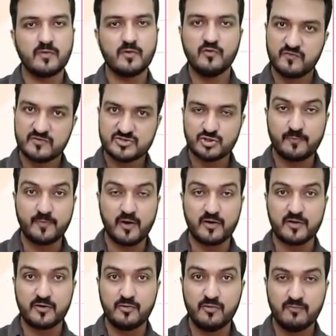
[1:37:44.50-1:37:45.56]
We'll stop,
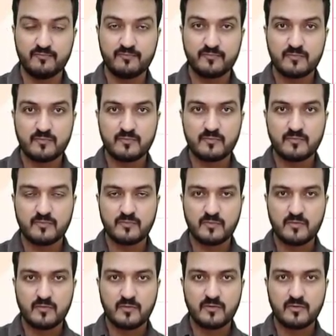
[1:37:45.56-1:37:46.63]
continue.
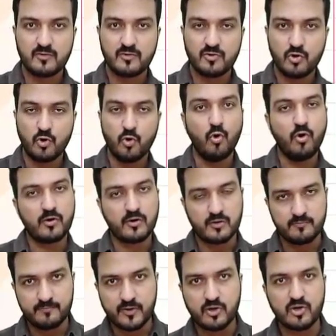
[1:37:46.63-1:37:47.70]
Or
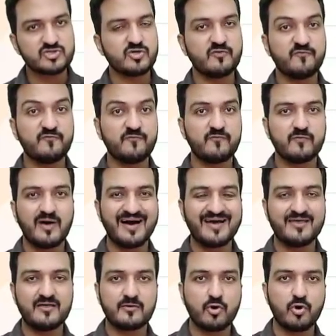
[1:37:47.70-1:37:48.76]
because of
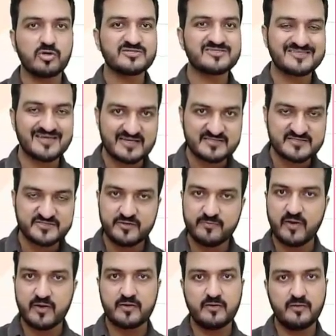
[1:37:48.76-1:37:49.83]
higher cost
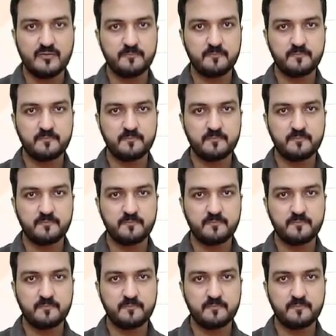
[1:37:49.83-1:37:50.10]
estimated,